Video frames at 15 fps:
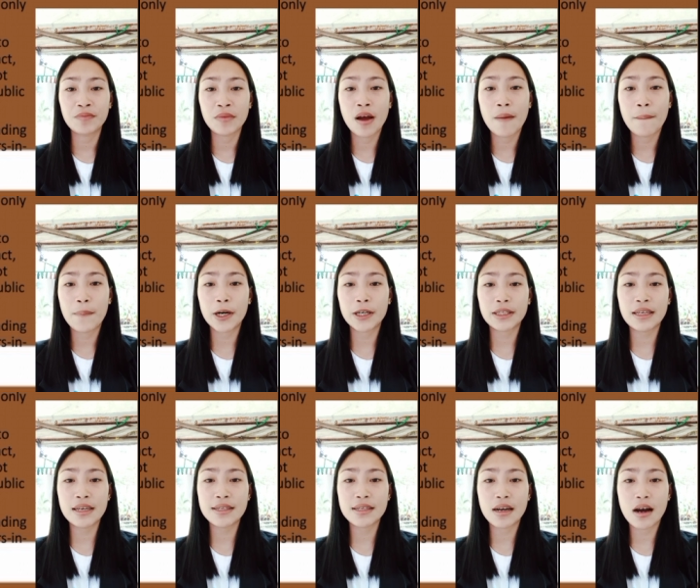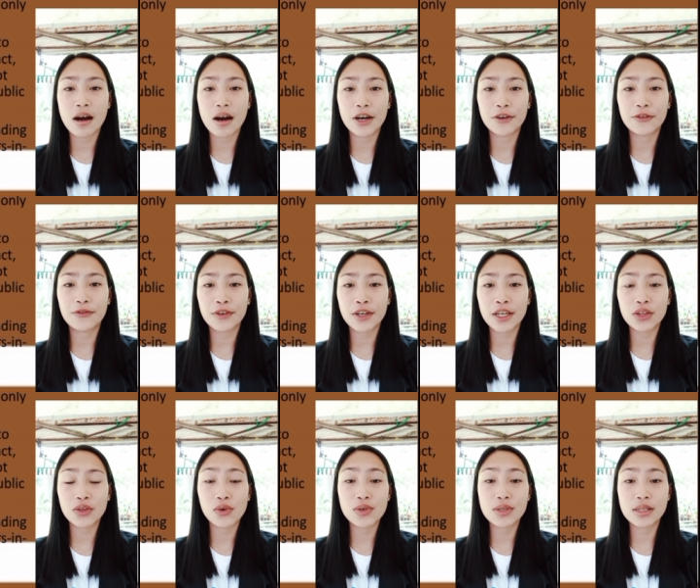parties are free
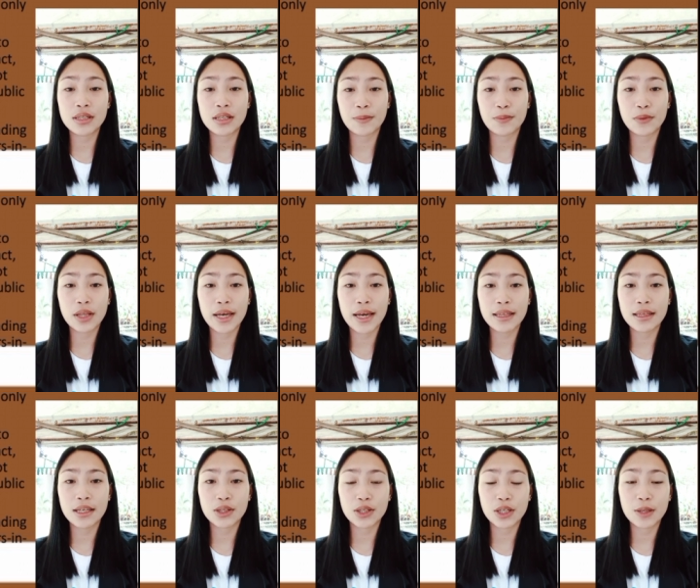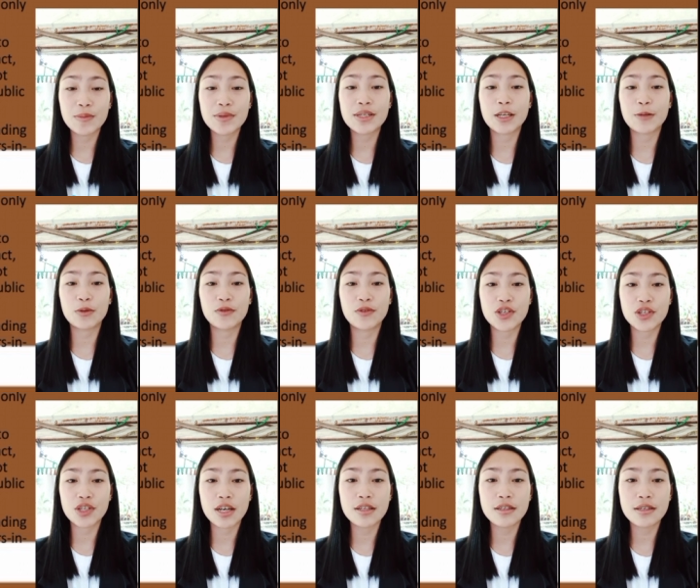to stipulate the terms and
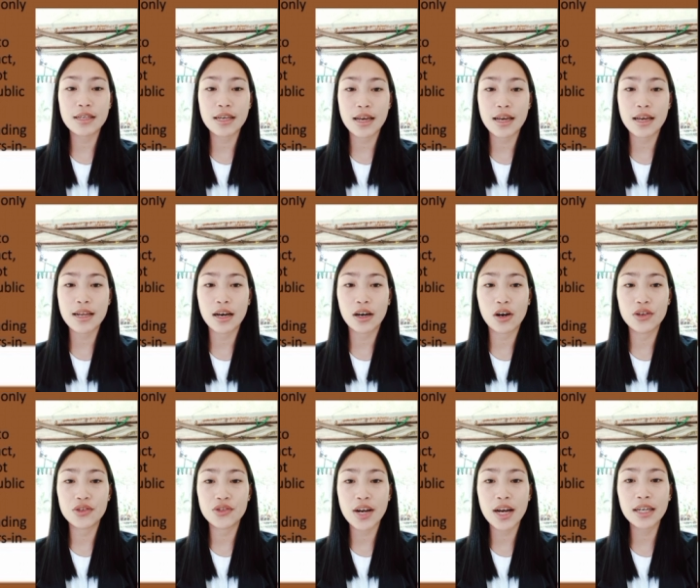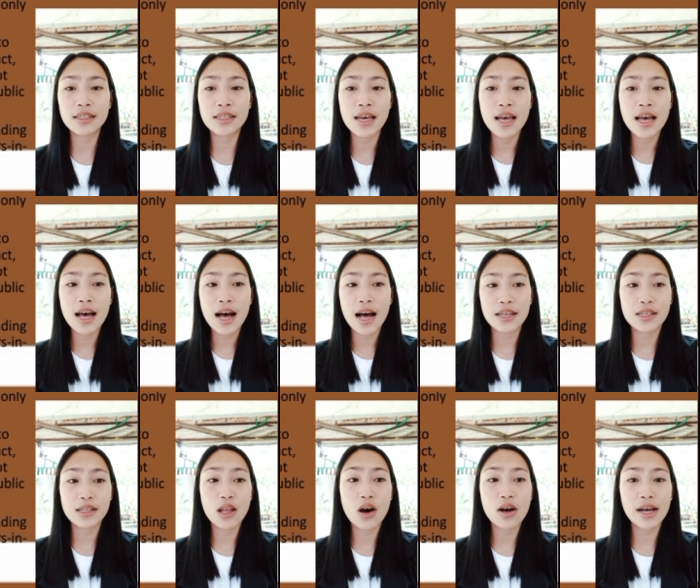provisions in a contract as
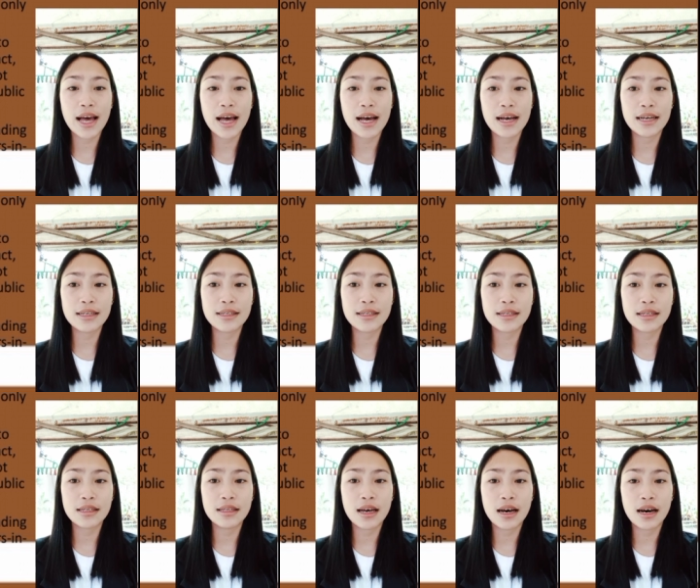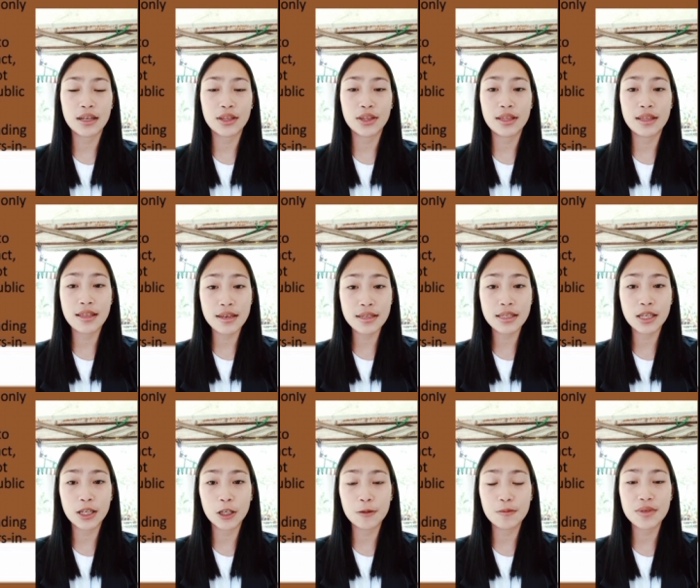long as these
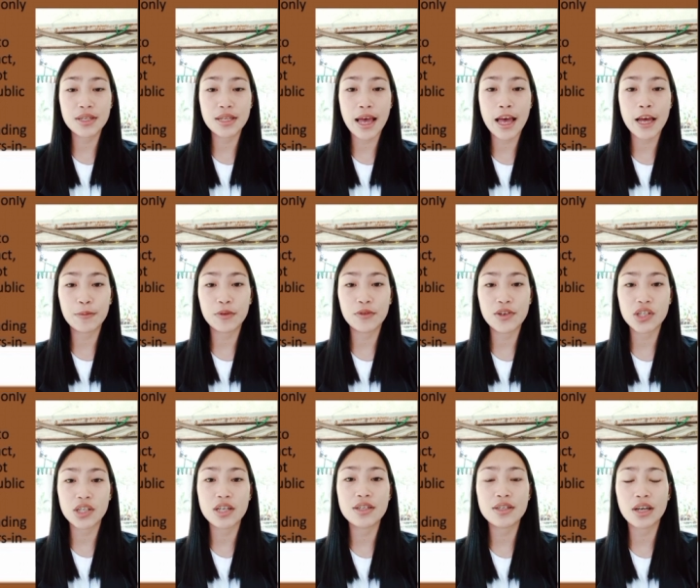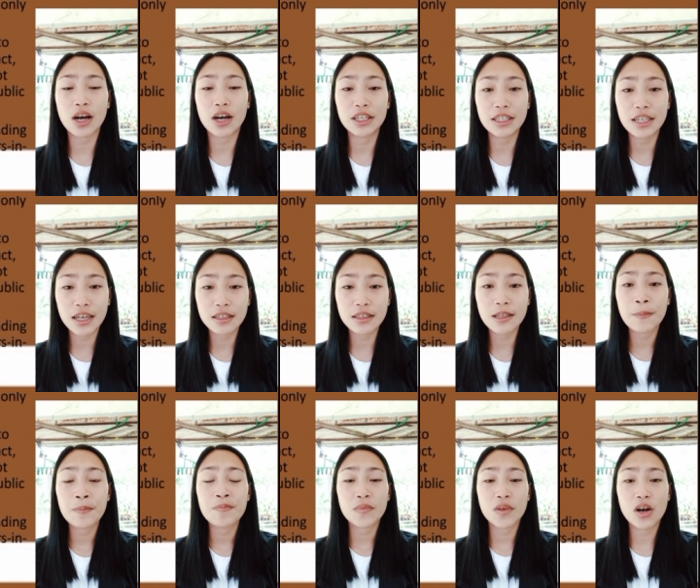terms and provisions are not
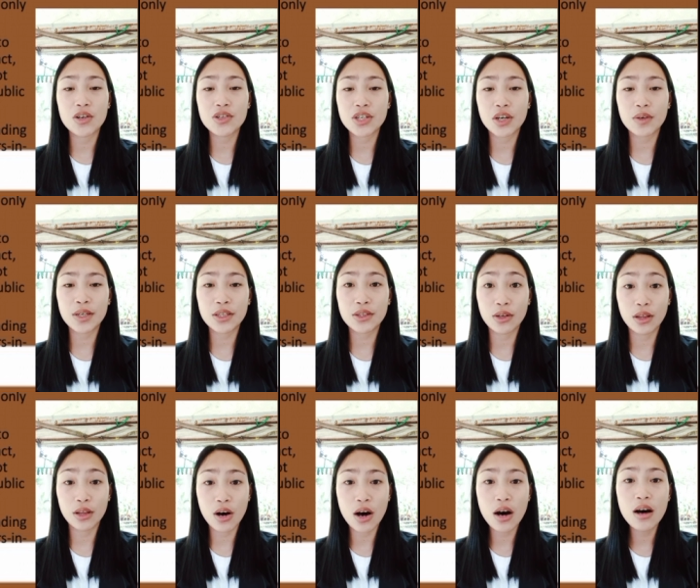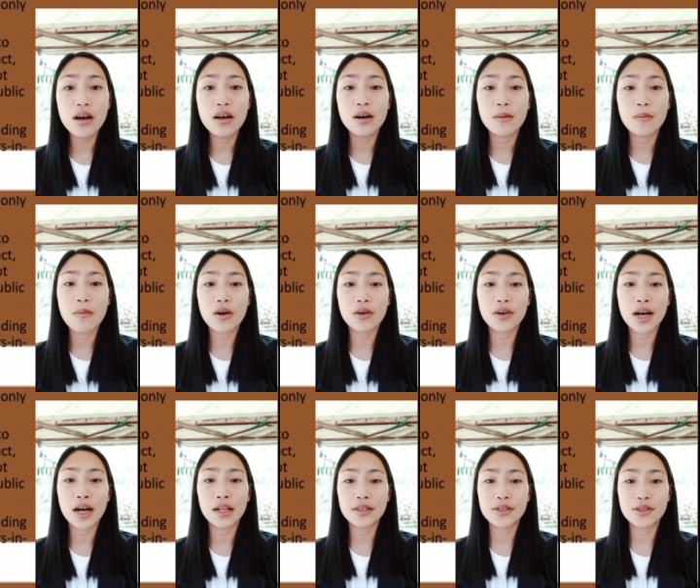contrary to law,
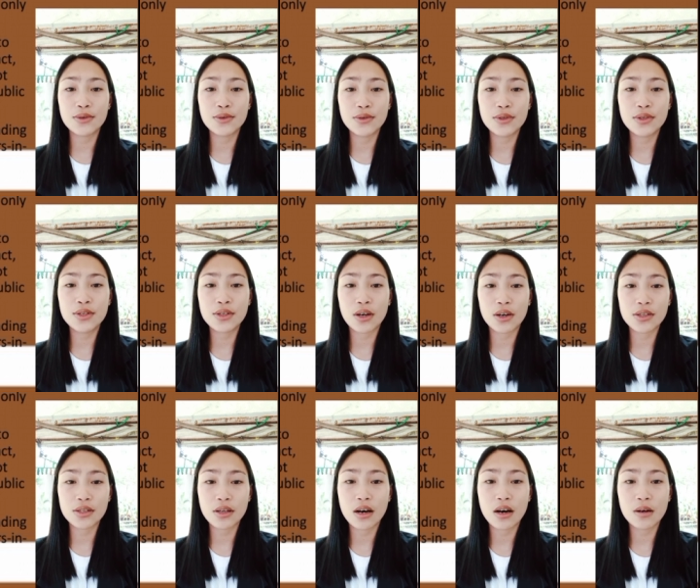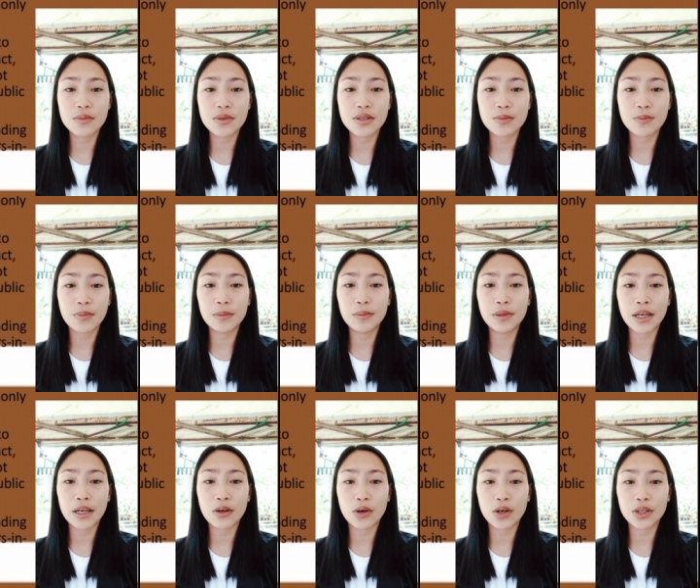morals, goods, customs, public
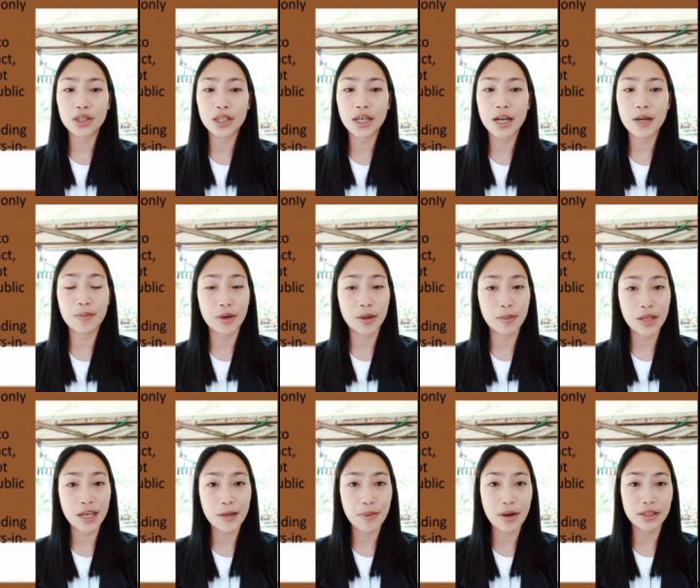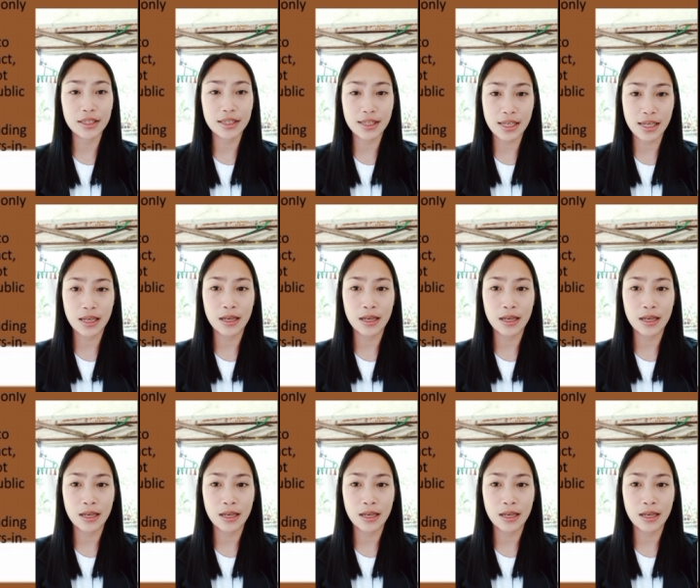order, and public policy.